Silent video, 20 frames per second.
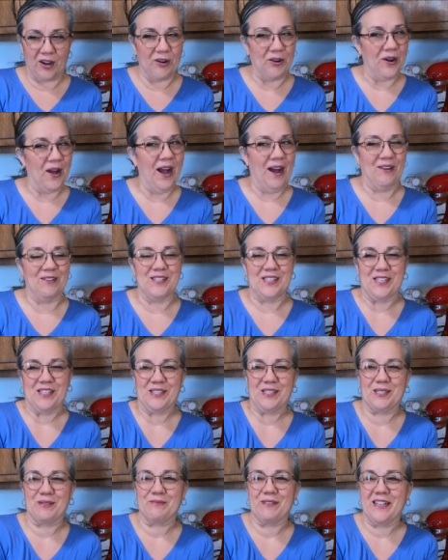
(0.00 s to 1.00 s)
I don't know how else to
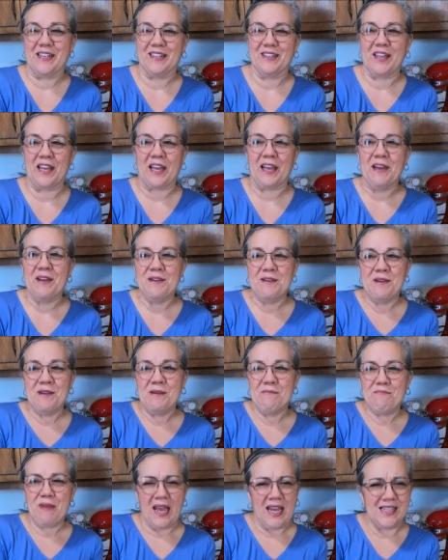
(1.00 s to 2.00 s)
explain it. Like
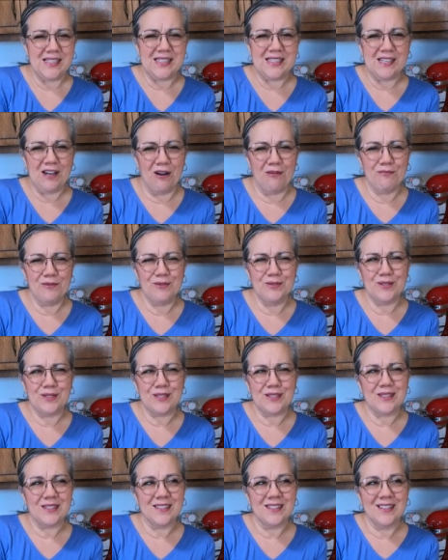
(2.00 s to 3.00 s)
pasty
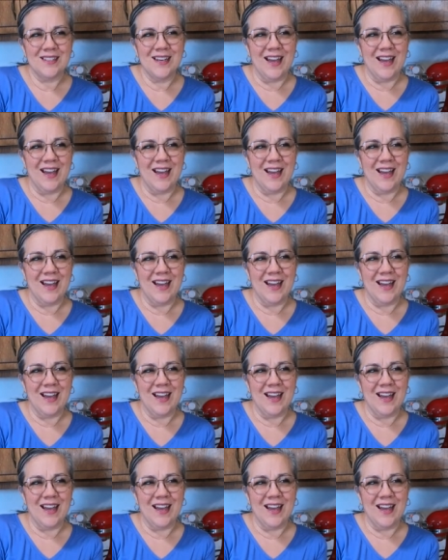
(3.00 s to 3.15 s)
almost.